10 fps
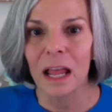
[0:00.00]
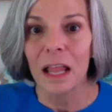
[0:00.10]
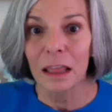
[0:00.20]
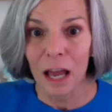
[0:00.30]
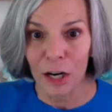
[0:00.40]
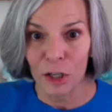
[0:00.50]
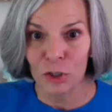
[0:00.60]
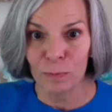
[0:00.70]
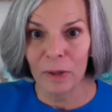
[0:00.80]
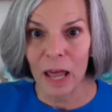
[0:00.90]

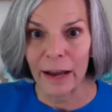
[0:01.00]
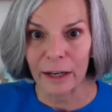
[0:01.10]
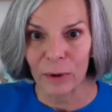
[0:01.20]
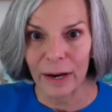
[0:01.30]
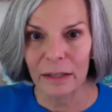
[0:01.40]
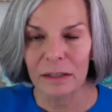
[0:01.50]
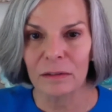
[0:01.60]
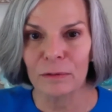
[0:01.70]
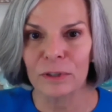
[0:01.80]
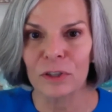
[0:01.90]
large block grants
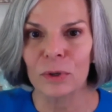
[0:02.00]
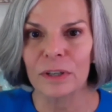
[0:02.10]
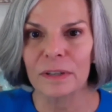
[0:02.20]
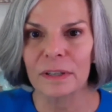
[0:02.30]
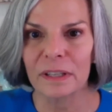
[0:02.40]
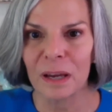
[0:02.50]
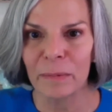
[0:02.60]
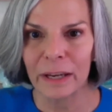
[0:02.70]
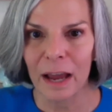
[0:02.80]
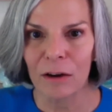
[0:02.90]
of resources
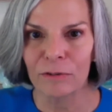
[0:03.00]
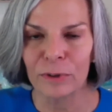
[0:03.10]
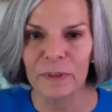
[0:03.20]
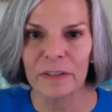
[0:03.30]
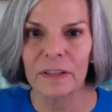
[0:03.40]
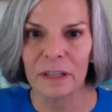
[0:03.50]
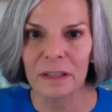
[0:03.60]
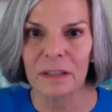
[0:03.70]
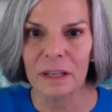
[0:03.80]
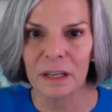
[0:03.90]
coming out from the
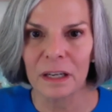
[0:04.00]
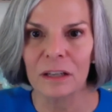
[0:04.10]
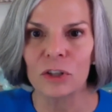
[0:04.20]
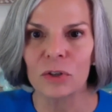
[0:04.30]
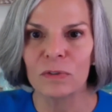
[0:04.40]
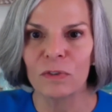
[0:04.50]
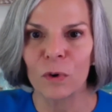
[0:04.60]
CDC to